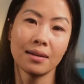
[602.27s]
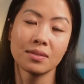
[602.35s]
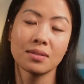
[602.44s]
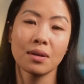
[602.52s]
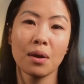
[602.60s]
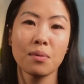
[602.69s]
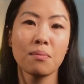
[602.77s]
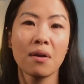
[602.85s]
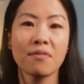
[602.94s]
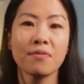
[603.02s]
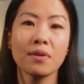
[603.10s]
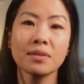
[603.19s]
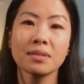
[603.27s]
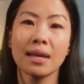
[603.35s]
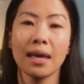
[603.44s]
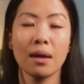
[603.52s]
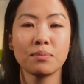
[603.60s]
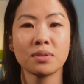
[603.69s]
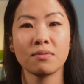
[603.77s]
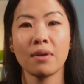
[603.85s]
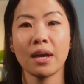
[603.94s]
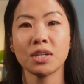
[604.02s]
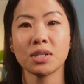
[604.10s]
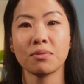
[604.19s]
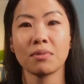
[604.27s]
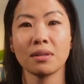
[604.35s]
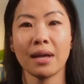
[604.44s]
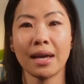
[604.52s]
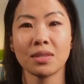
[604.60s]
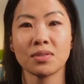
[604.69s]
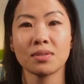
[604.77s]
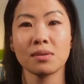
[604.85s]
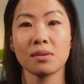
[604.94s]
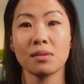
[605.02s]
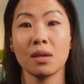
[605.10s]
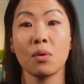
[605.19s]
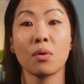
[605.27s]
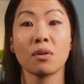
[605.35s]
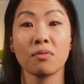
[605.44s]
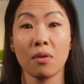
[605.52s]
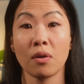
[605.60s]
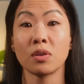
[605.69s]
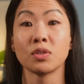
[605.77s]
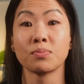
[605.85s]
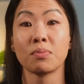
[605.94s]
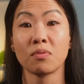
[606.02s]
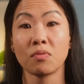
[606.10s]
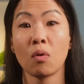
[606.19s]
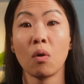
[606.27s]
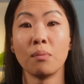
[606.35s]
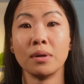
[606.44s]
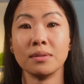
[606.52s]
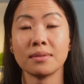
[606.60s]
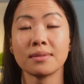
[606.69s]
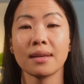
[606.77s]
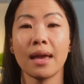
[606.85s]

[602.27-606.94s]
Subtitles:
So my first key observation relates to the autofocus performance,